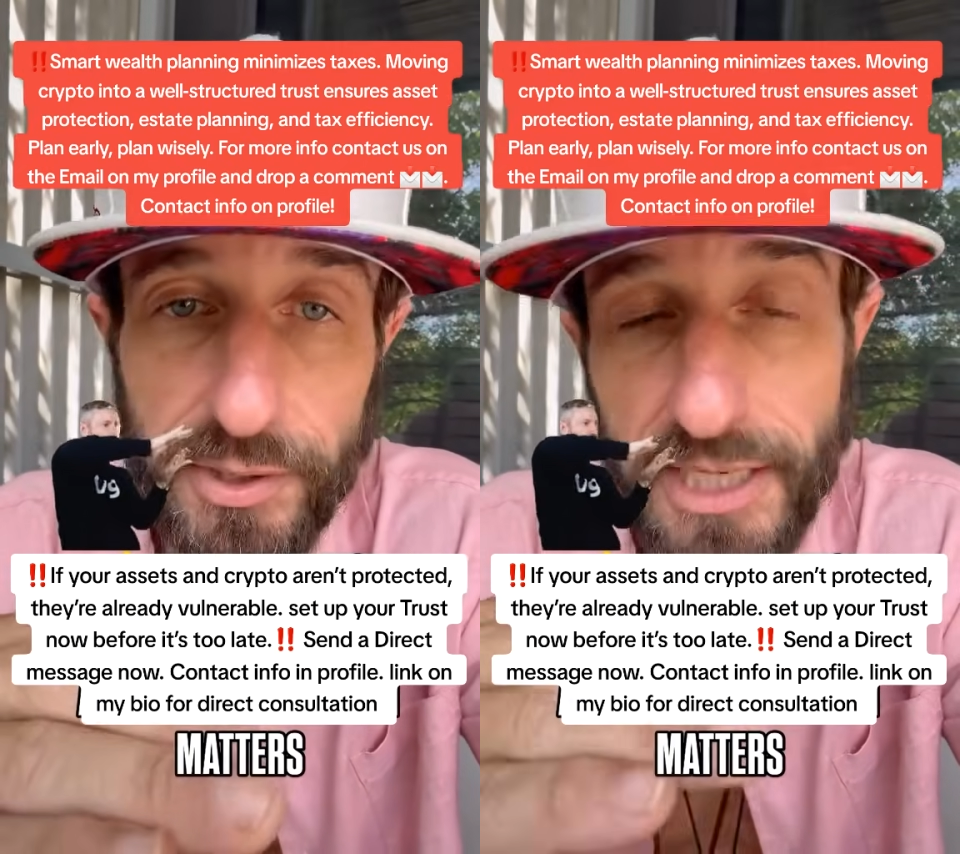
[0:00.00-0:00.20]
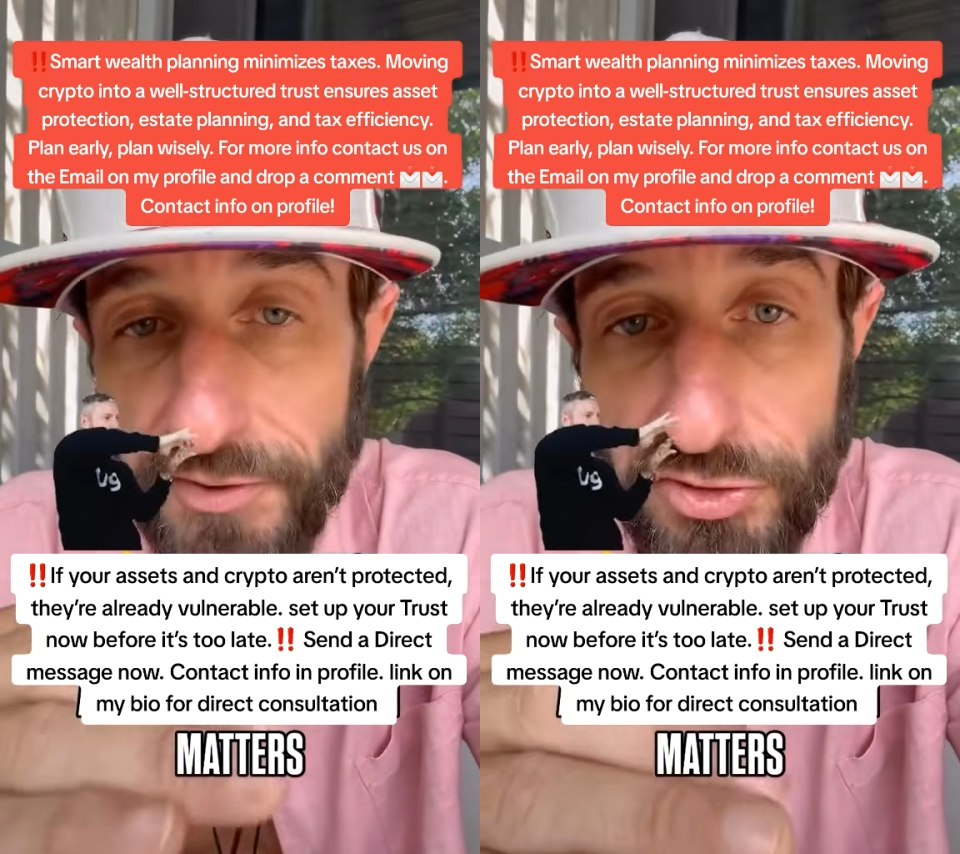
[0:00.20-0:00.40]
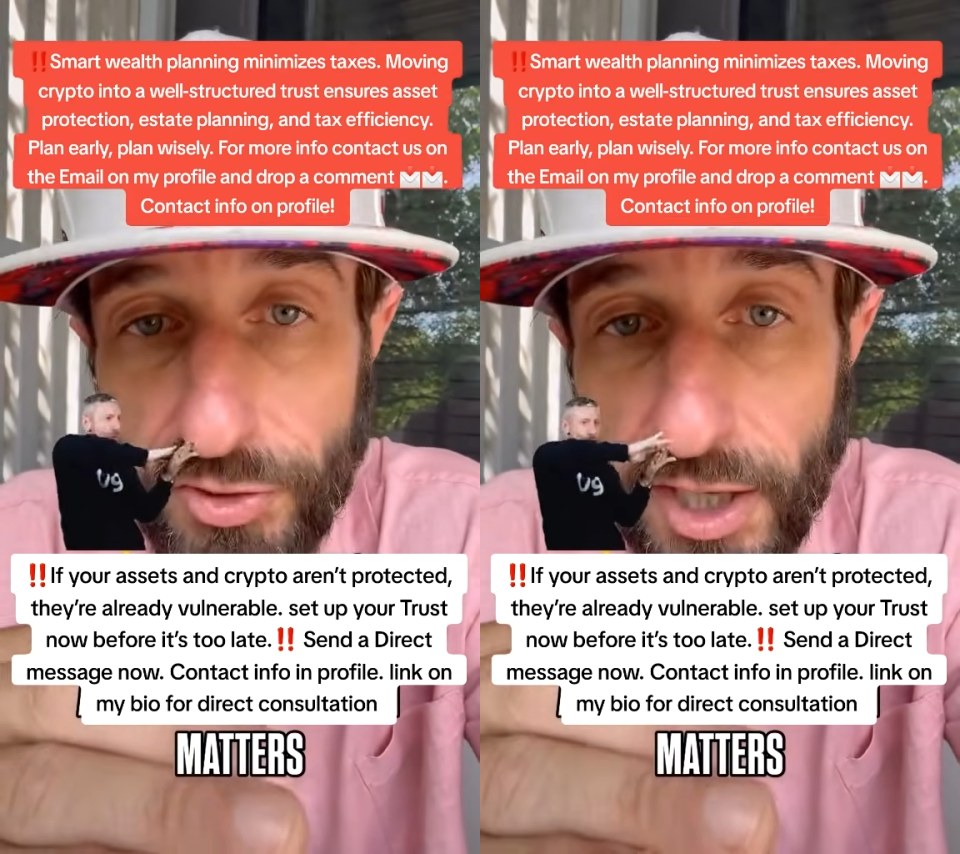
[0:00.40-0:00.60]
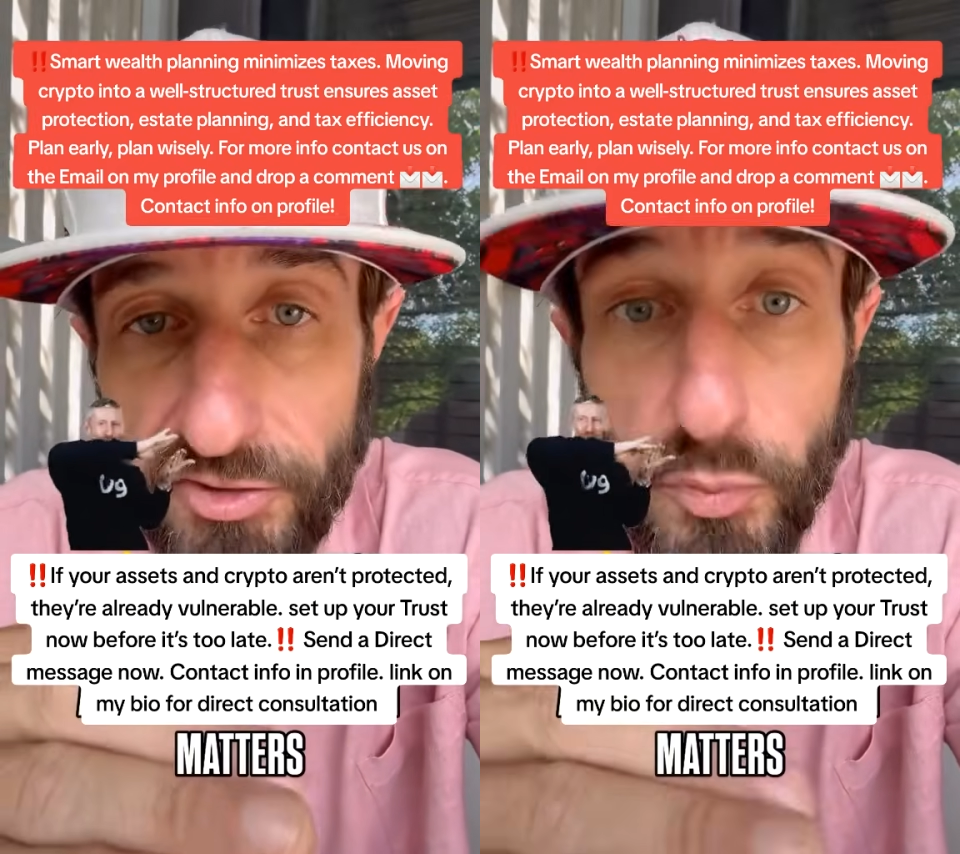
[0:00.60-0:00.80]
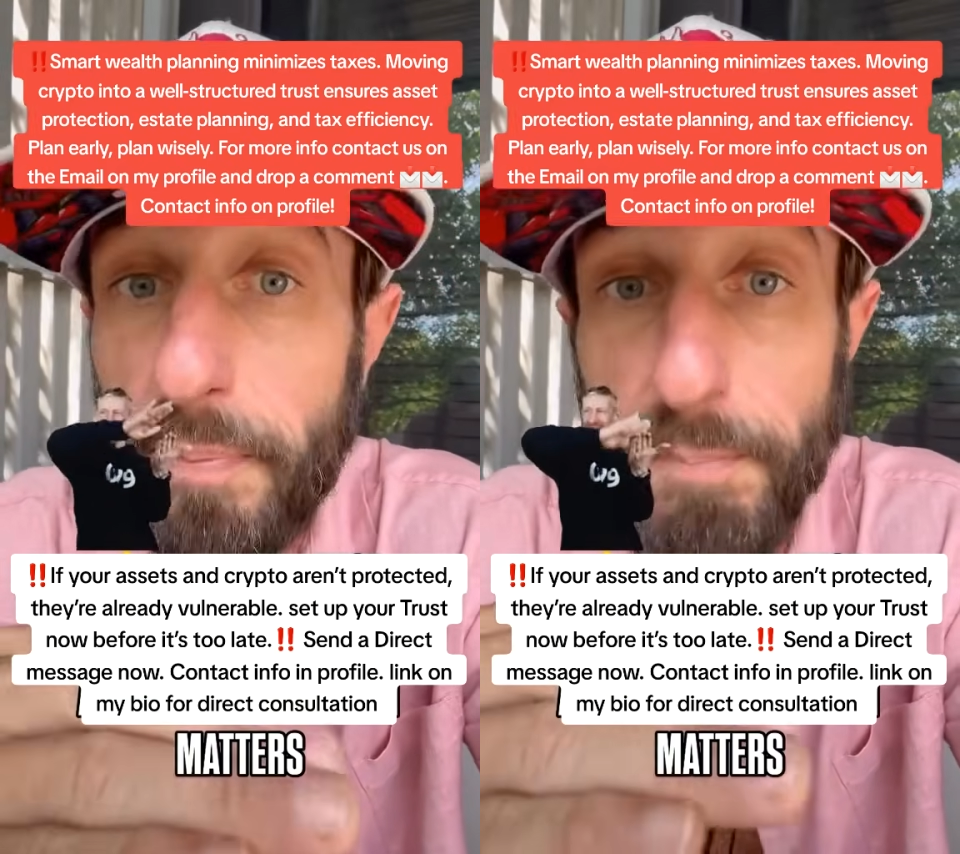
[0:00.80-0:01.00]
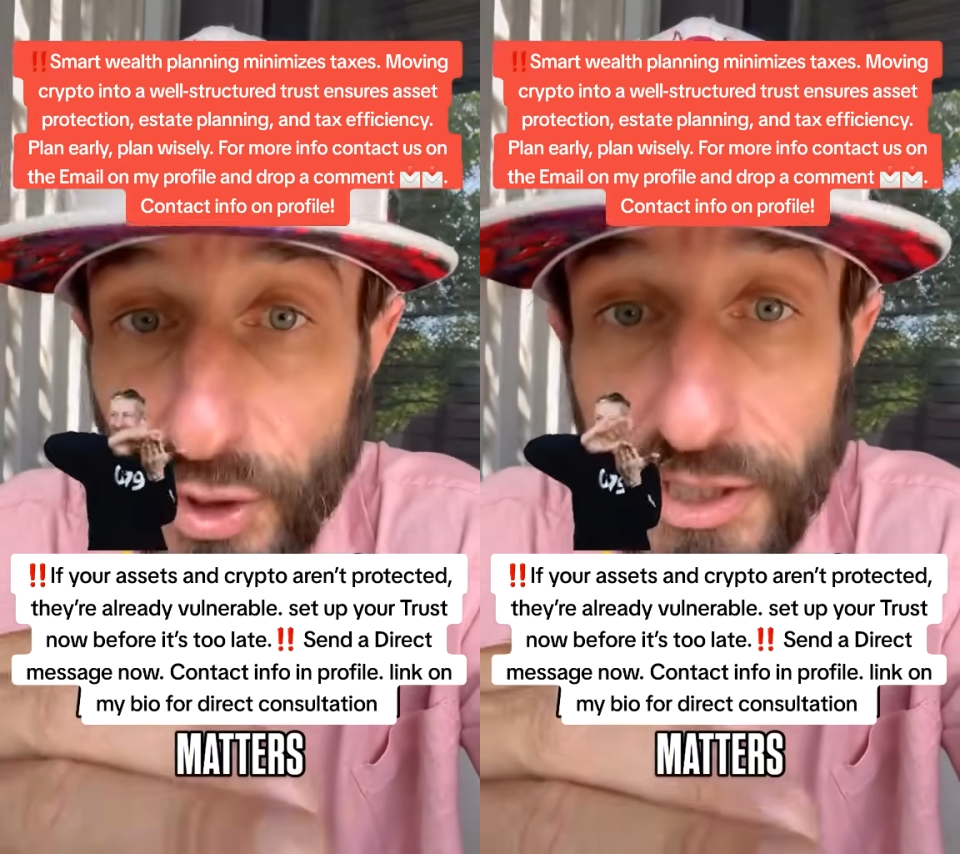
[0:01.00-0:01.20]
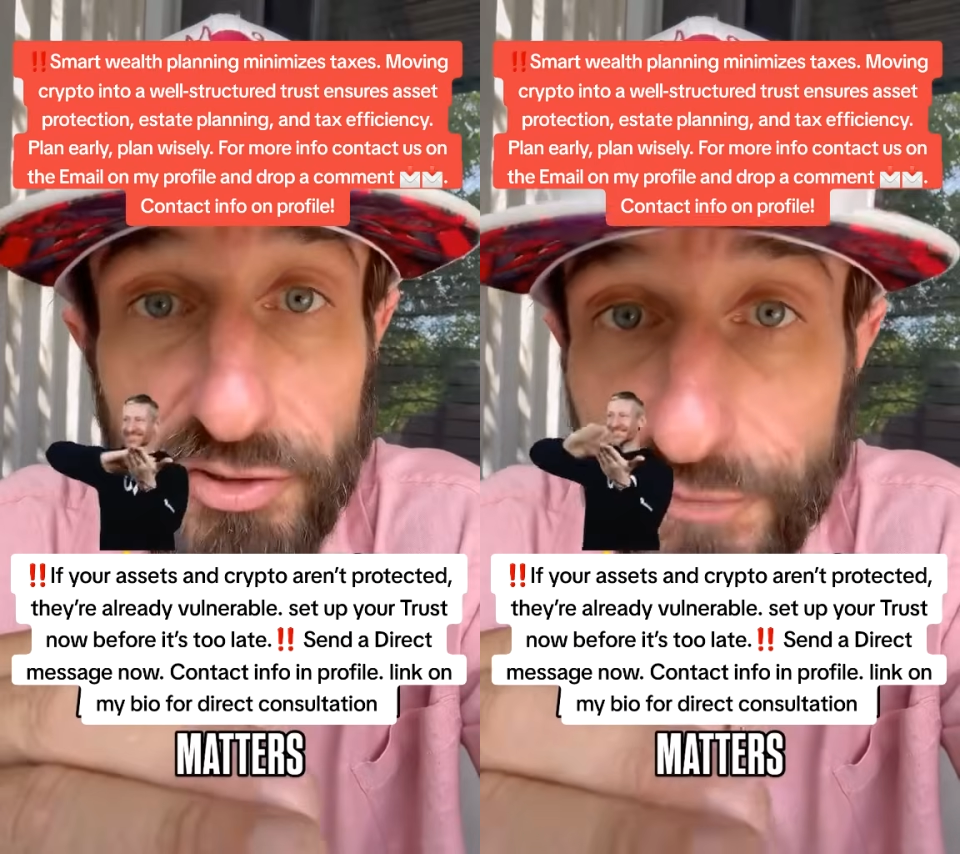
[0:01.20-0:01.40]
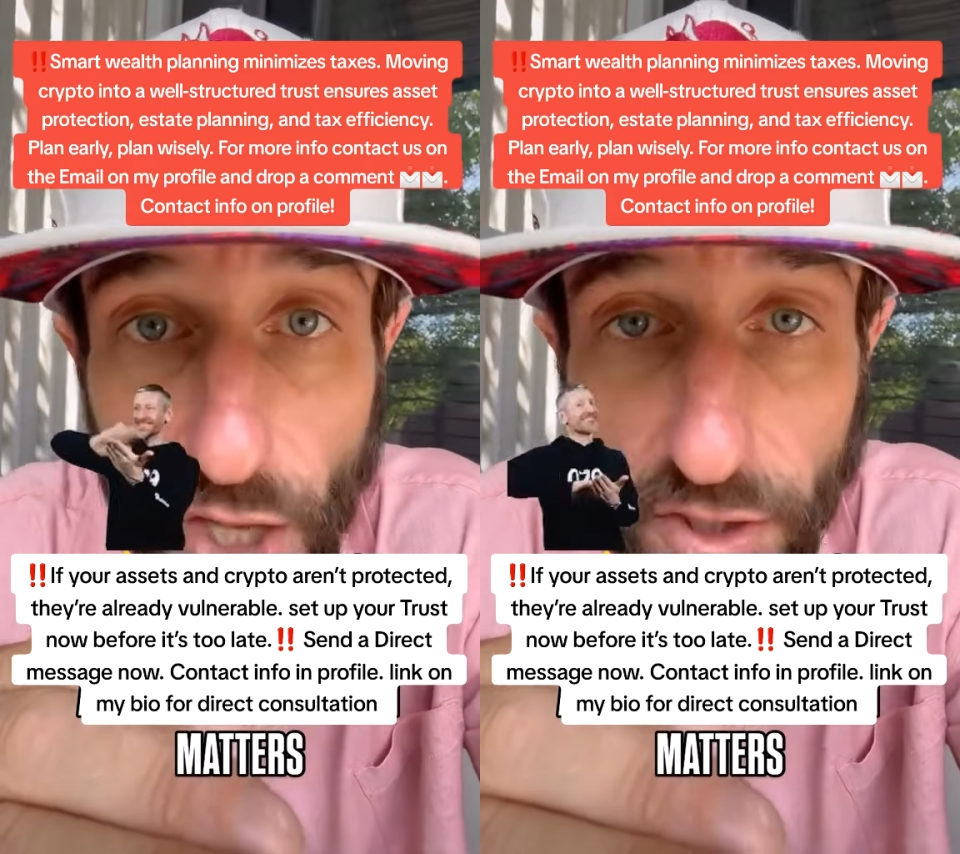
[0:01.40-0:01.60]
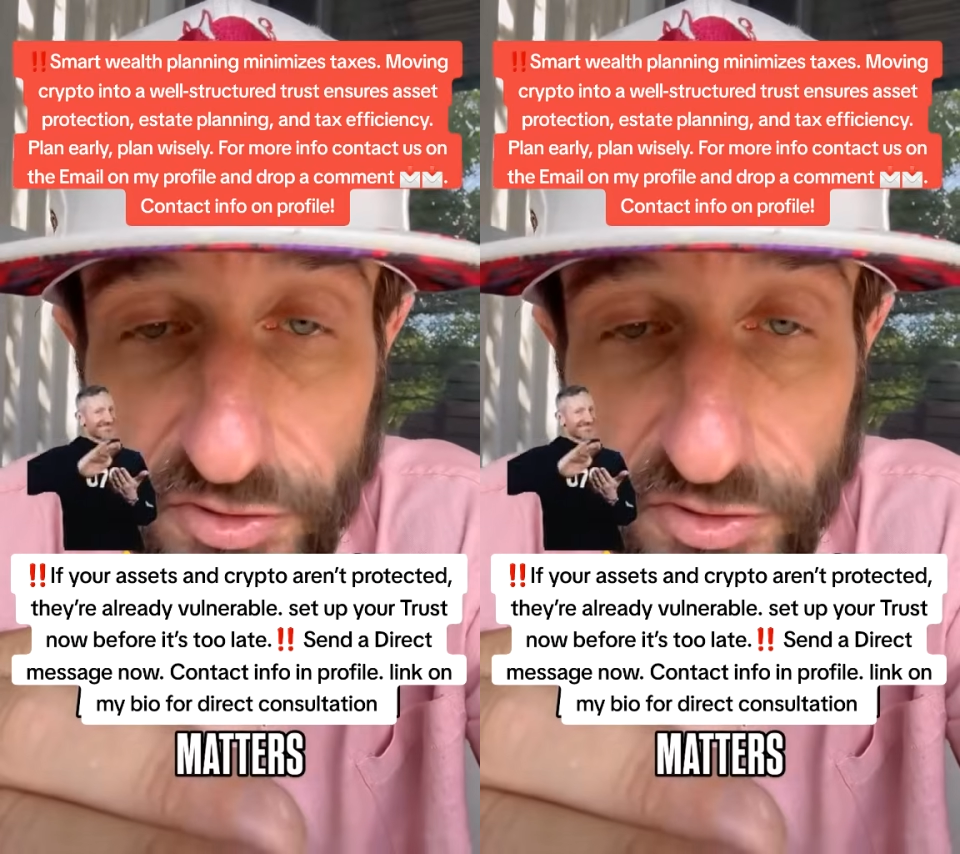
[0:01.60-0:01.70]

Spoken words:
in the trust with millions of dollars